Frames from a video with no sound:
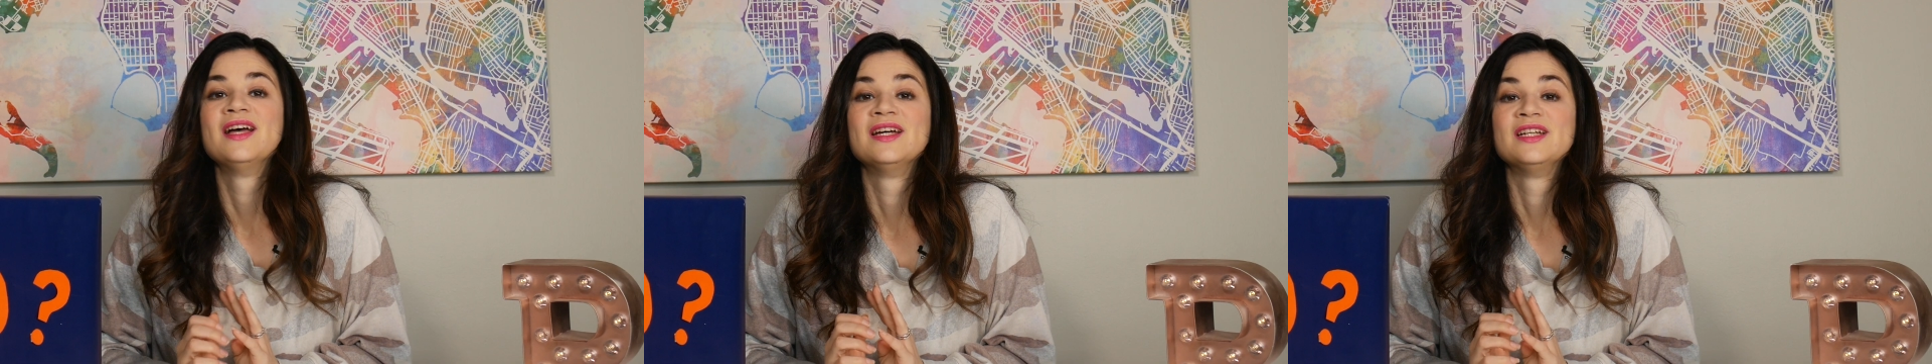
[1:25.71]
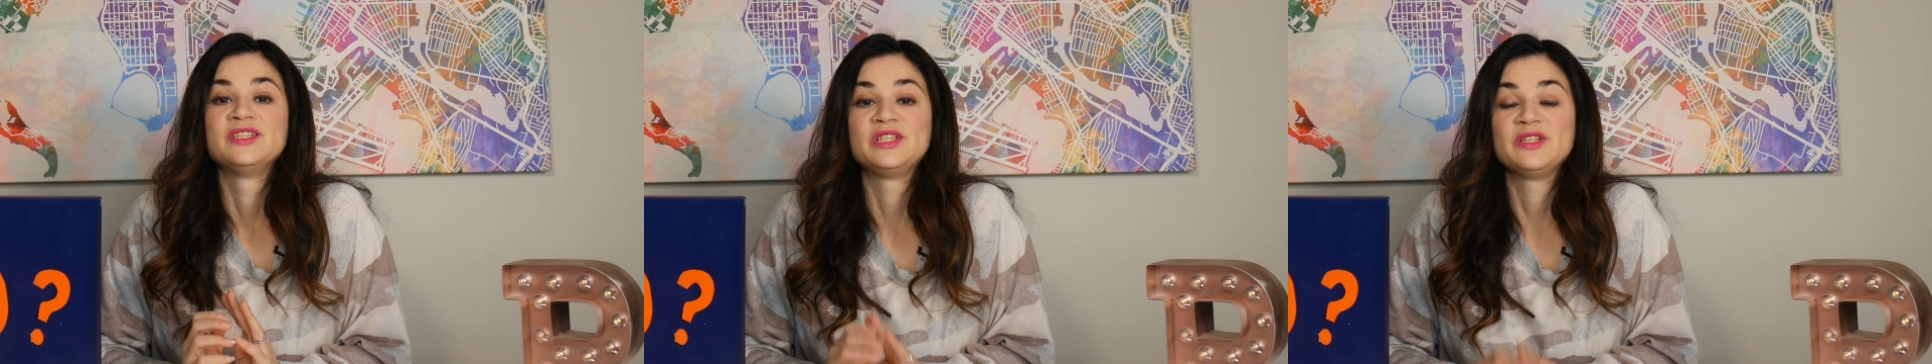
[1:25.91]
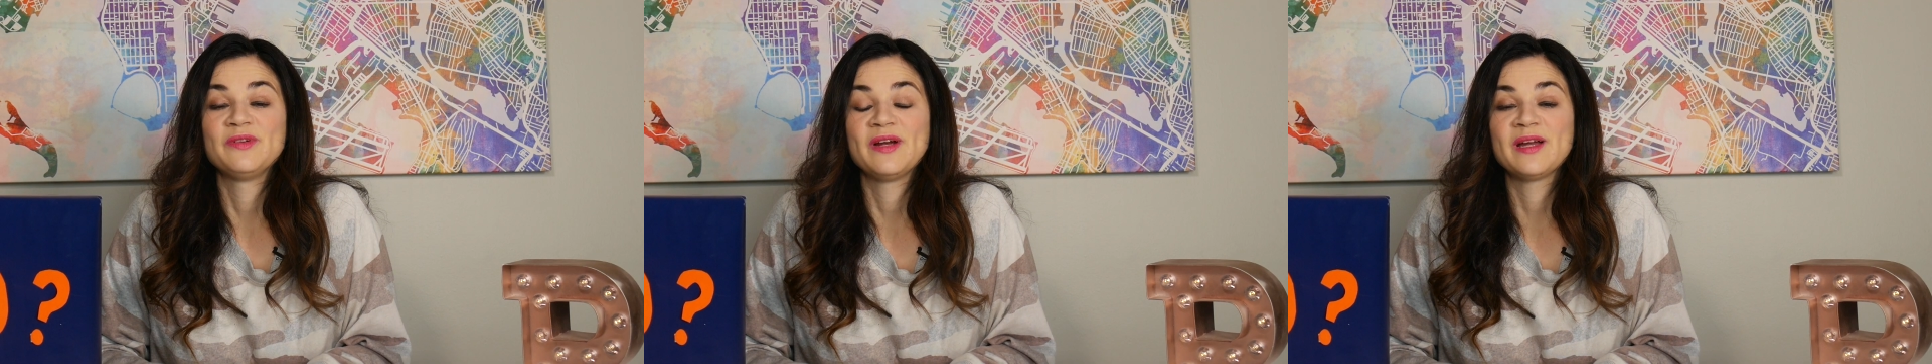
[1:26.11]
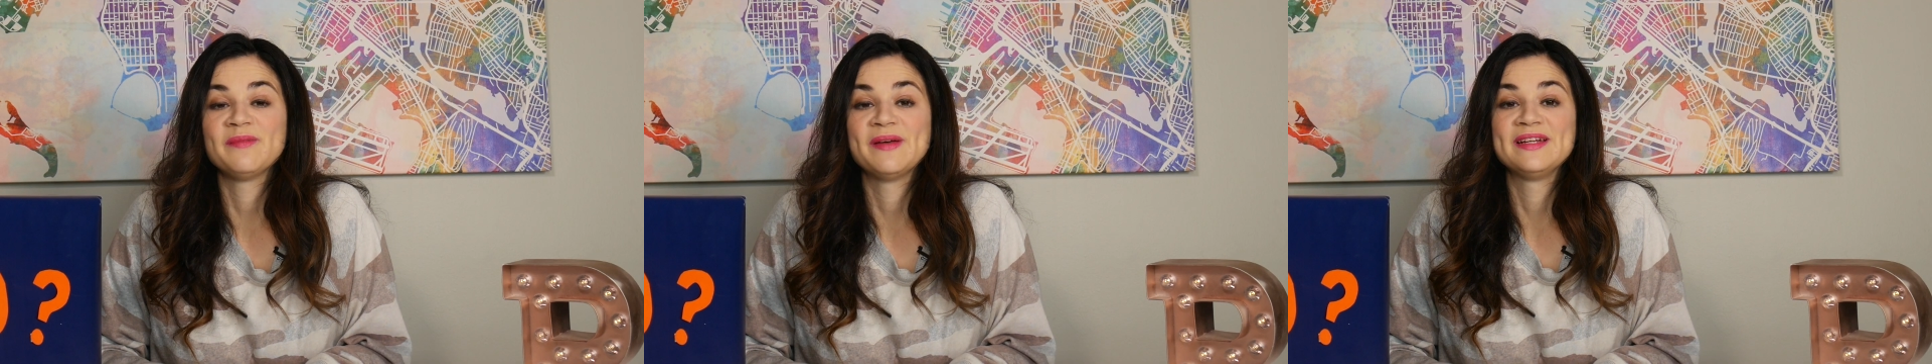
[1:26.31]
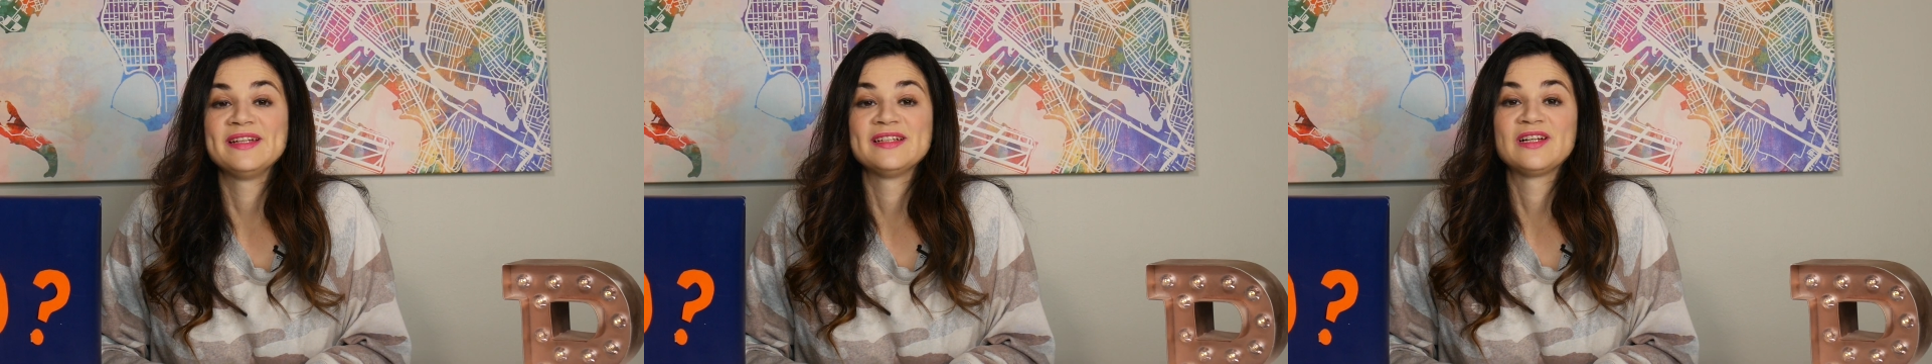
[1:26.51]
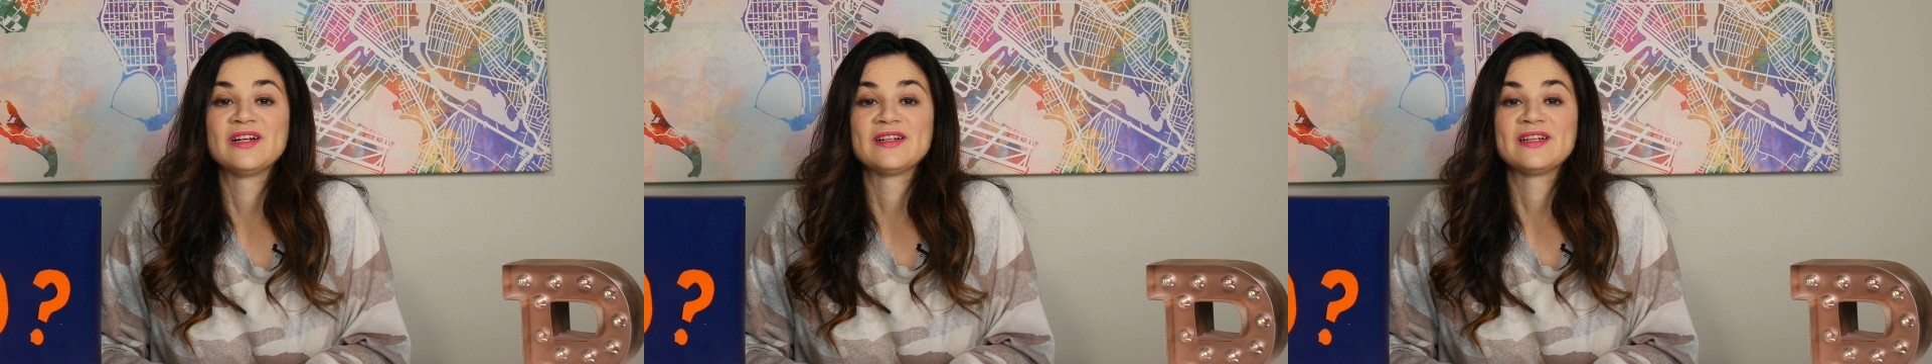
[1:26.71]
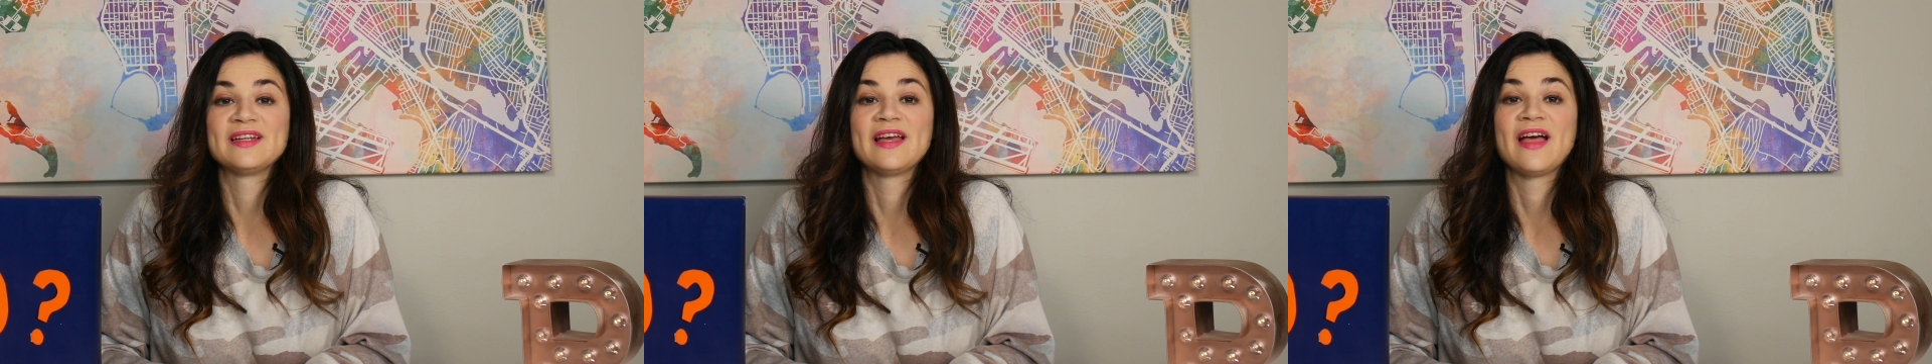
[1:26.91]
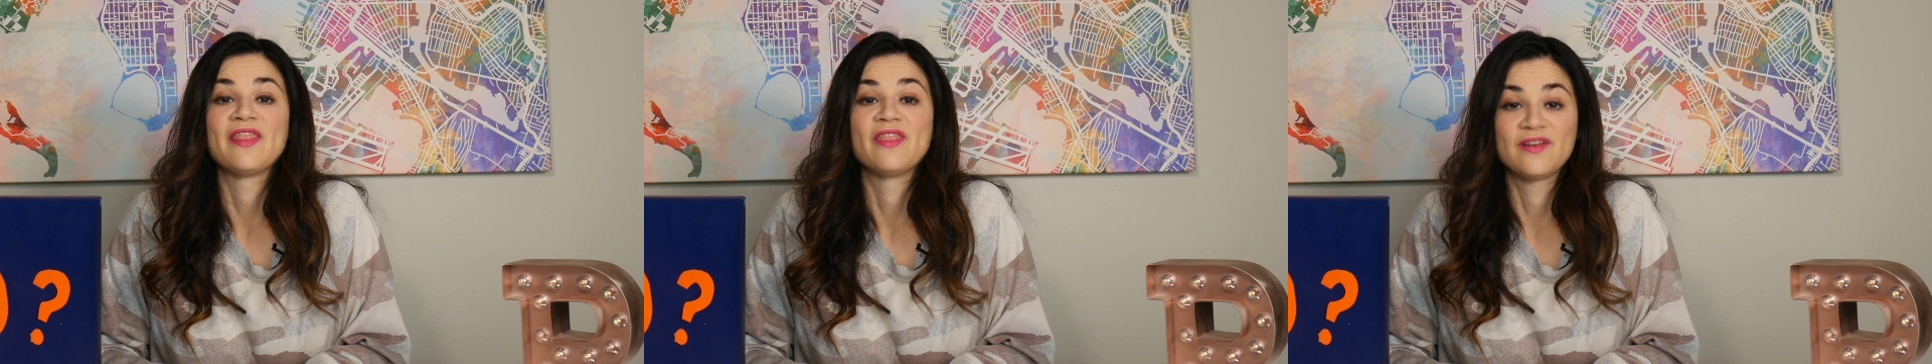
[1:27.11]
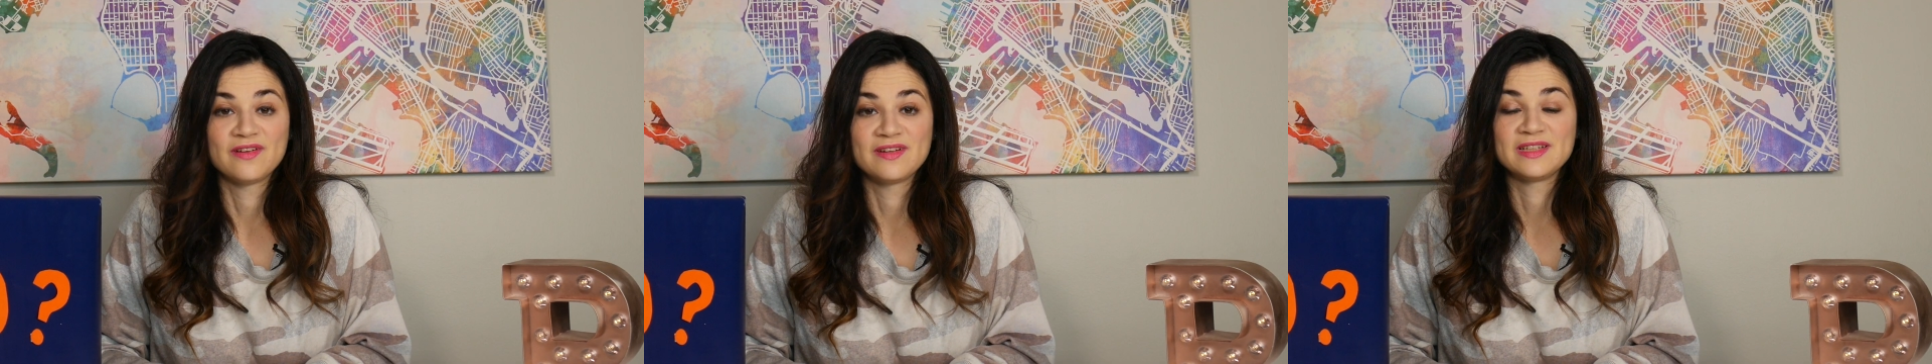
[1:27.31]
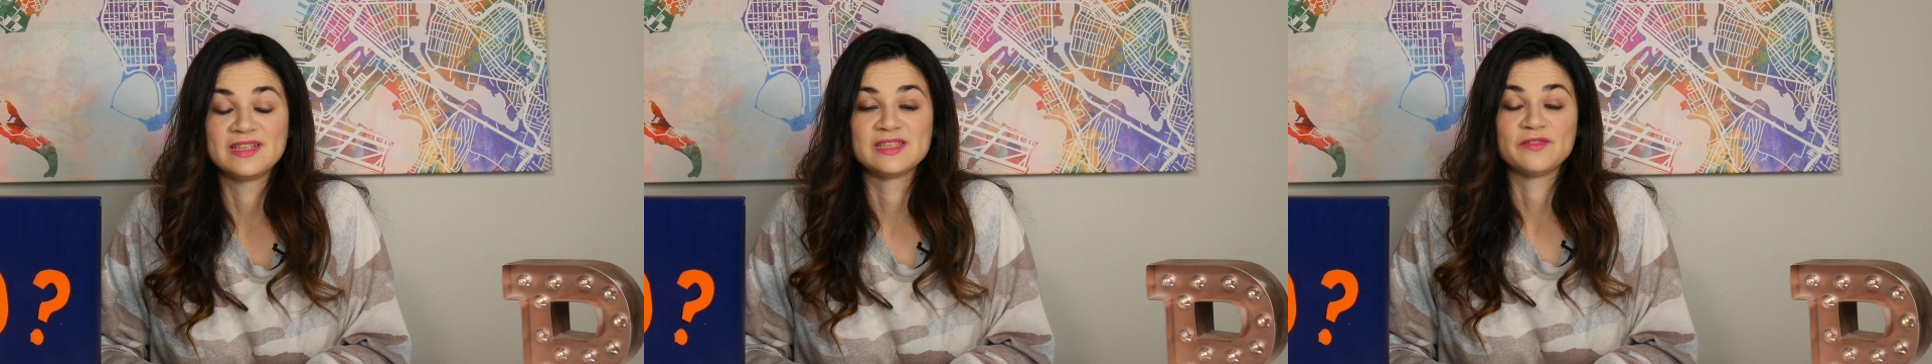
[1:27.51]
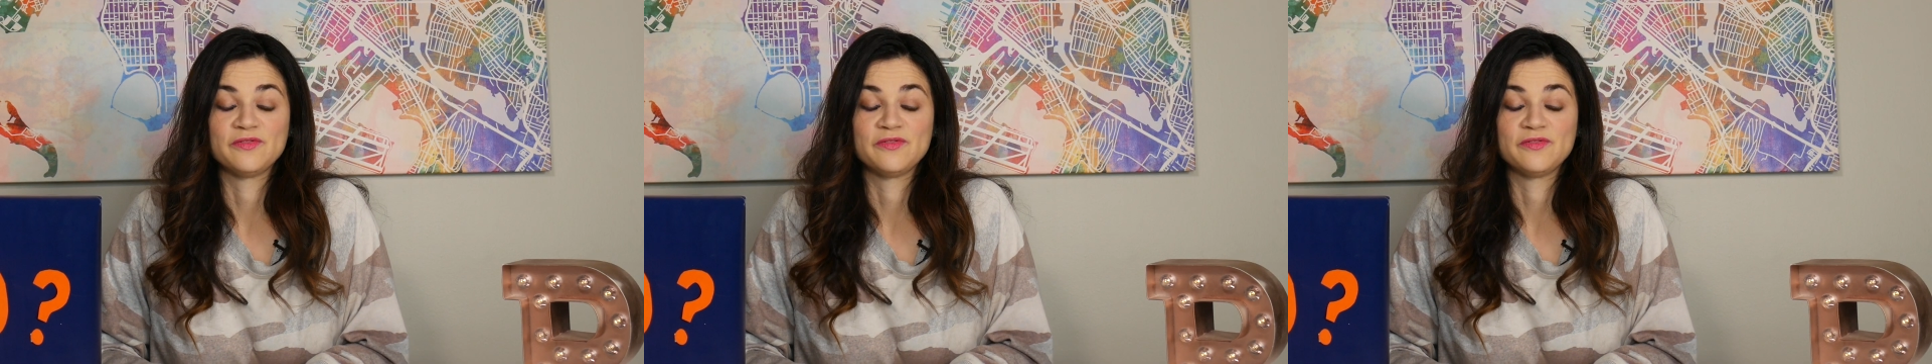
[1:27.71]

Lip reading: She recommended cooking the cookies